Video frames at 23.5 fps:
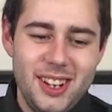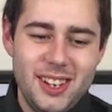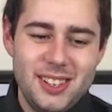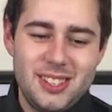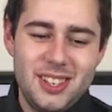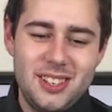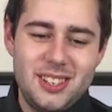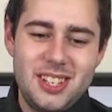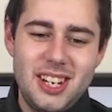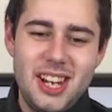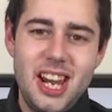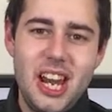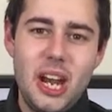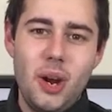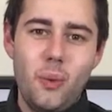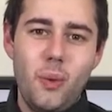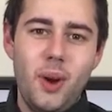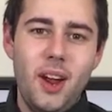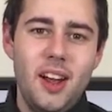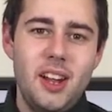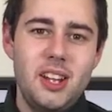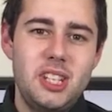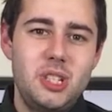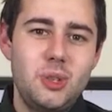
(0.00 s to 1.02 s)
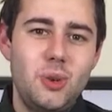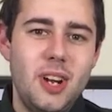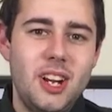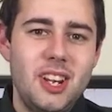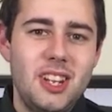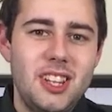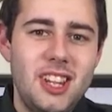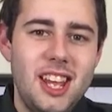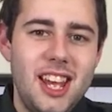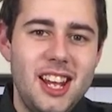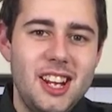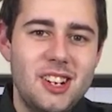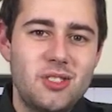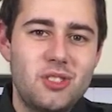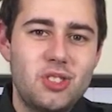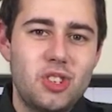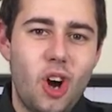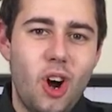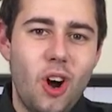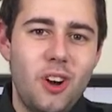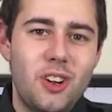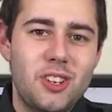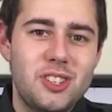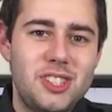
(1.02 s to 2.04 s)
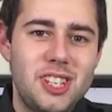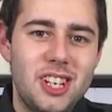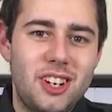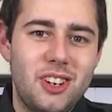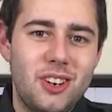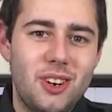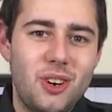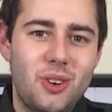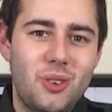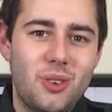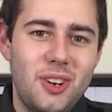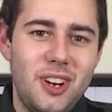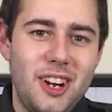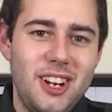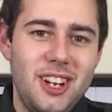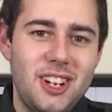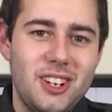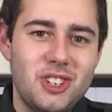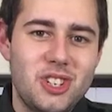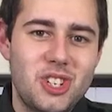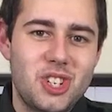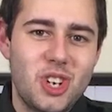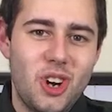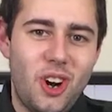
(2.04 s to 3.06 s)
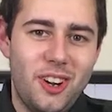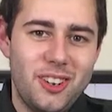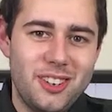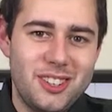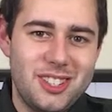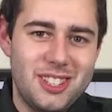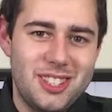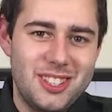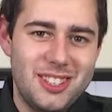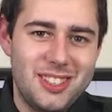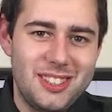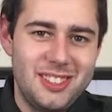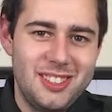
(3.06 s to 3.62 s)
So today we are doing the Toxic Green Shot.